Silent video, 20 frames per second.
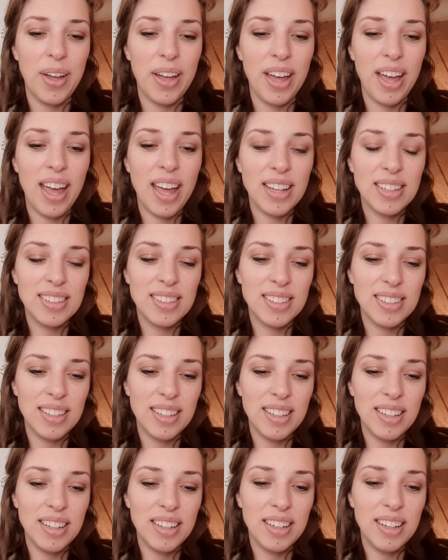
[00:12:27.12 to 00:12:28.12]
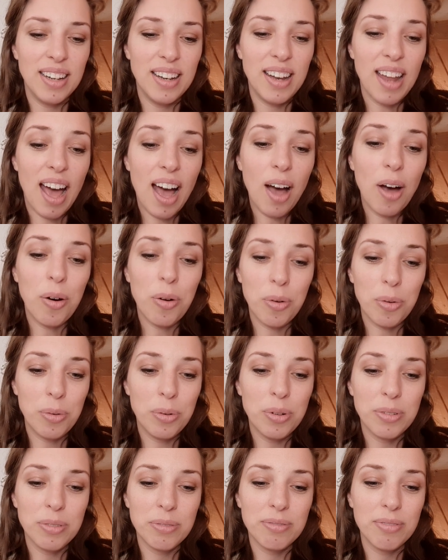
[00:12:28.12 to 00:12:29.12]
And
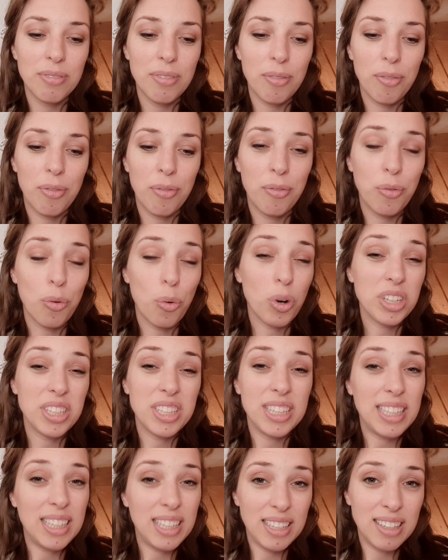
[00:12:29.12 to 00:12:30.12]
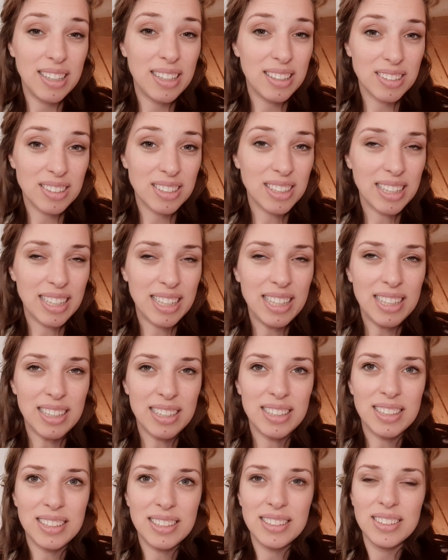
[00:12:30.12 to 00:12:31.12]
now, 14 years
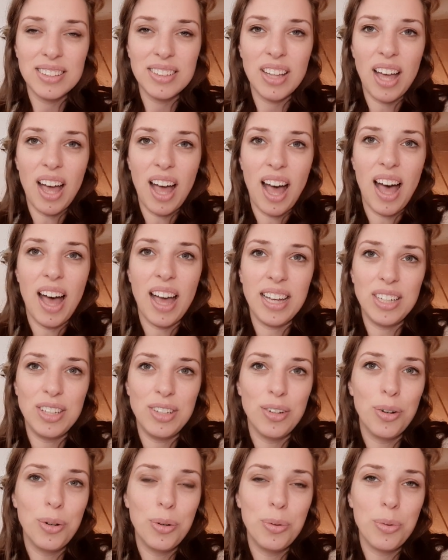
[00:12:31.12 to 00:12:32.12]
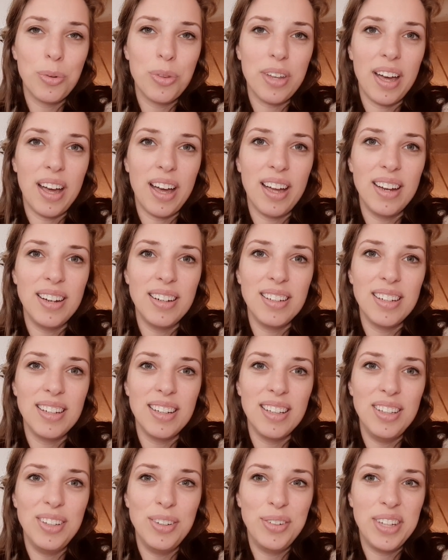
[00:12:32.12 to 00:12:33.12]
later, I know that
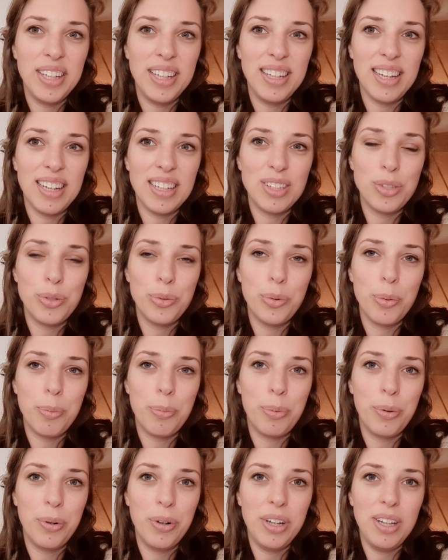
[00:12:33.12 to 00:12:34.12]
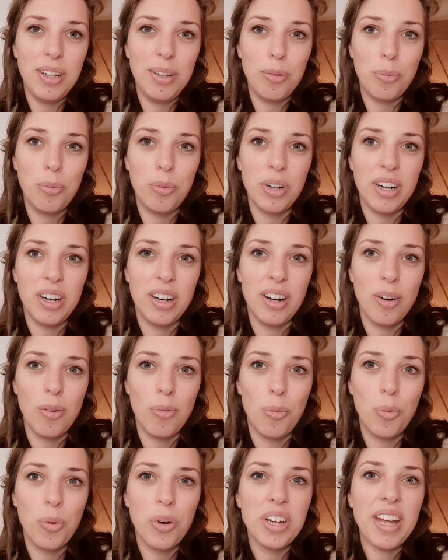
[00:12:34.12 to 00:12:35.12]
you can get to a point where
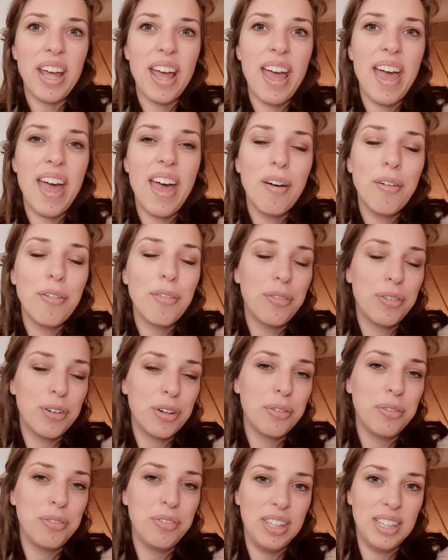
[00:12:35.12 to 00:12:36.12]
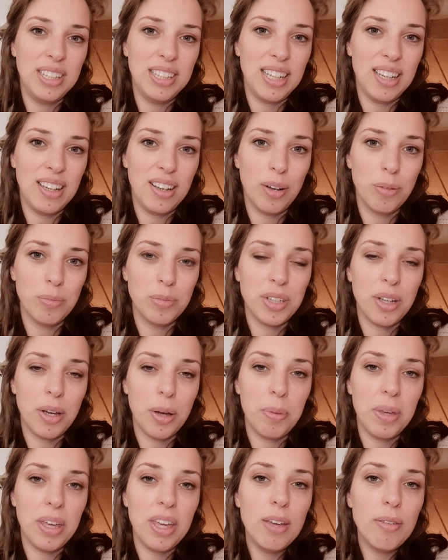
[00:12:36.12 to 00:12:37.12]
whatever feeling comes
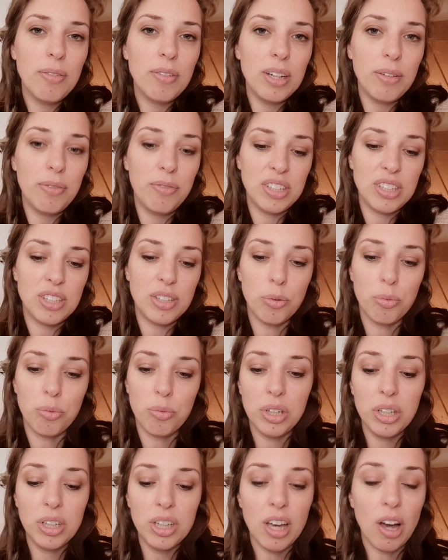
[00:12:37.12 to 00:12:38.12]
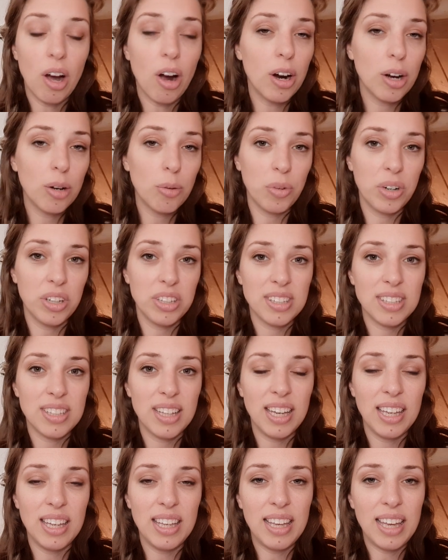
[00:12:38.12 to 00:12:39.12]
up, even if it's the really hard ones,
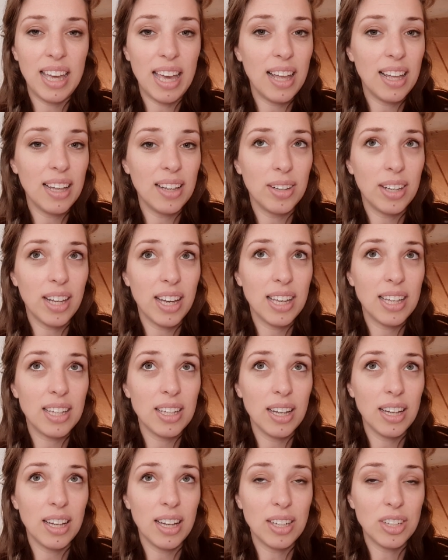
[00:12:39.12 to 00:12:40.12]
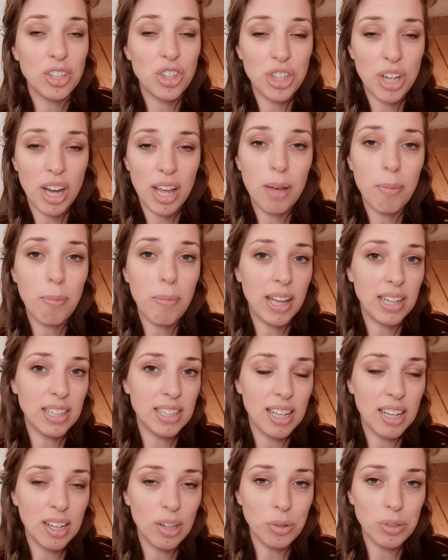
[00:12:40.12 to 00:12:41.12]
like shame
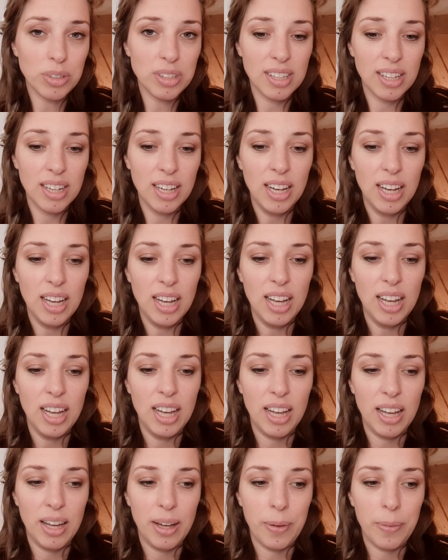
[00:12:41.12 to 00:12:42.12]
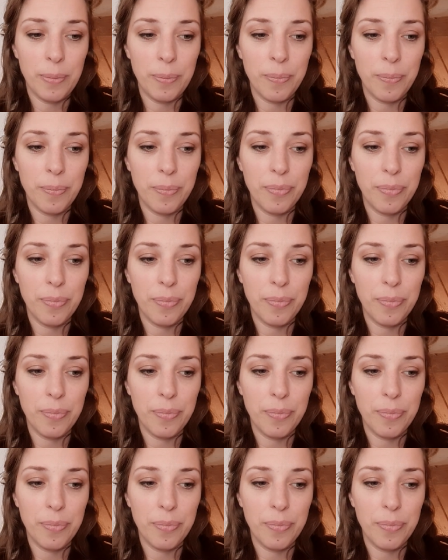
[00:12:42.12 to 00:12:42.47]
and guilt, um,